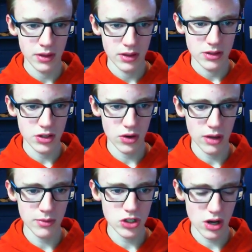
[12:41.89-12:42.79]
so
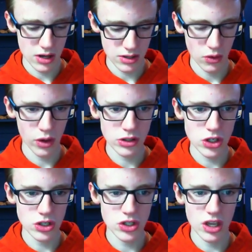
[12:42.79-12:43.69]
image dot, or
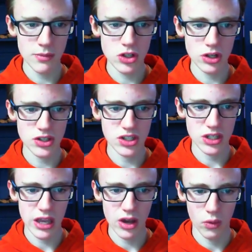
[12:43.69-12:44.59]
actually just image dot
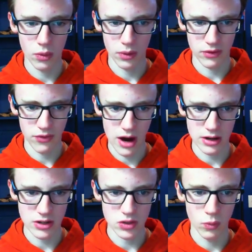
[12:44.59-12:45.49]
scale will work fine
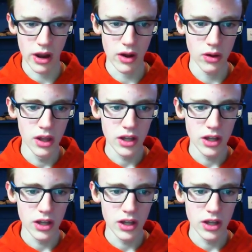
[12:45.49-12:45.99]
as well.